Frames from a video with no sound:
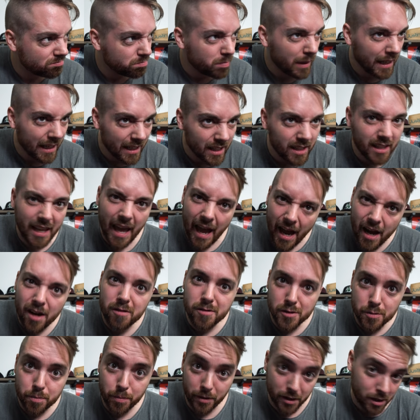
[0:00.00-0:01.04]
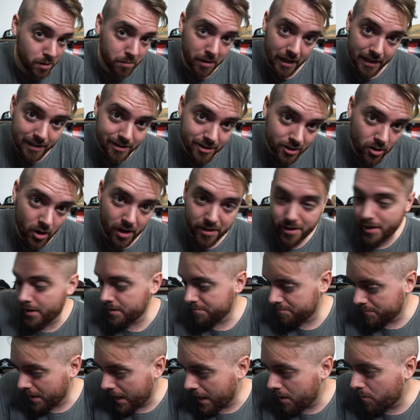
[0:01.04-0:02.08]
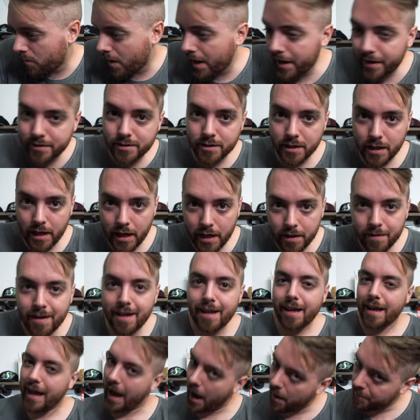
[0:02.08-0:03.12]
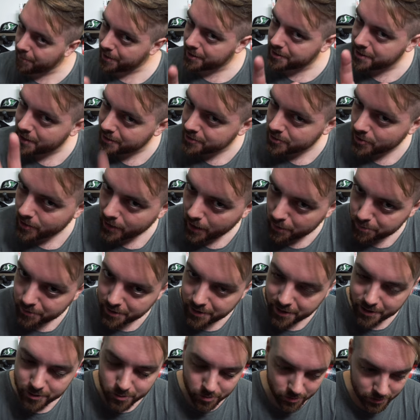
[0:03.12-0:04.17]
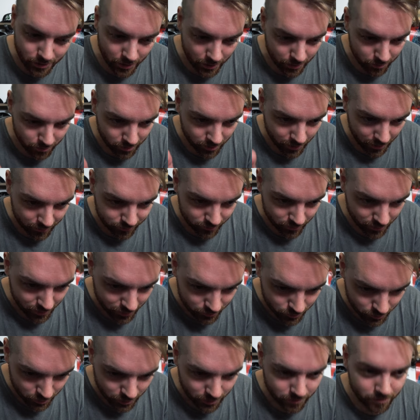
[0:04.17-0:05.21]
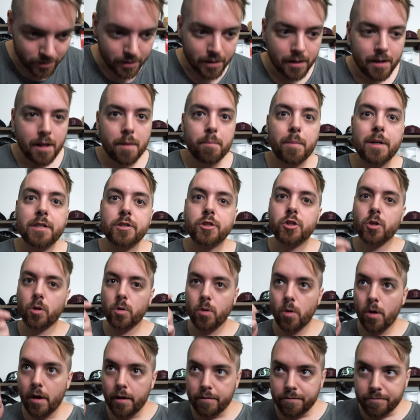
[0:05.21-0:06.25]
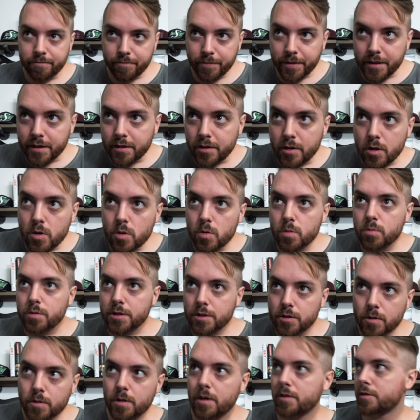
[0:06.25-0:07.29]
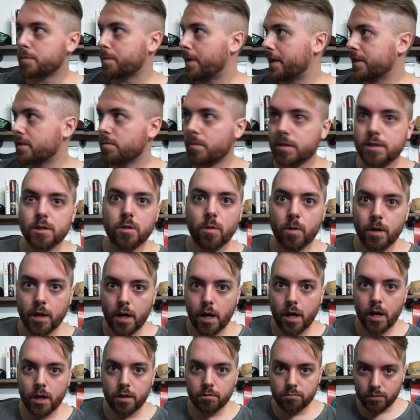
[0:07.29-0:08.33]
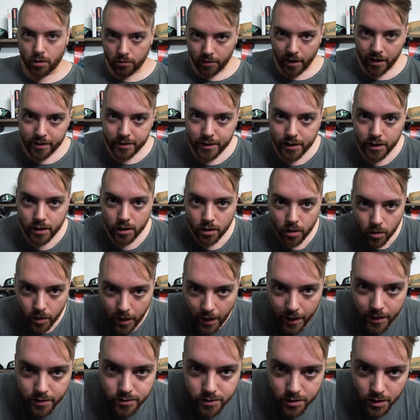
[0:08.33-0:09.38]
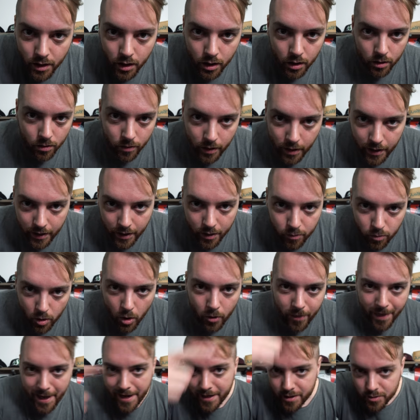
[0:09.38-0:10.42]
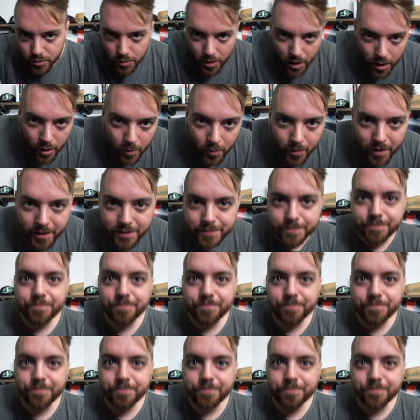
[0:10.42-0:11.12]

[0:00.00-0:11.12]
Big? Yeah, it was pretty big. So I thought, hey, why not today? I'm going to test out a couple things we'll talk about after the intro, but show you off the new studio space and what's going on around here. Okay, so uh, roll that intro.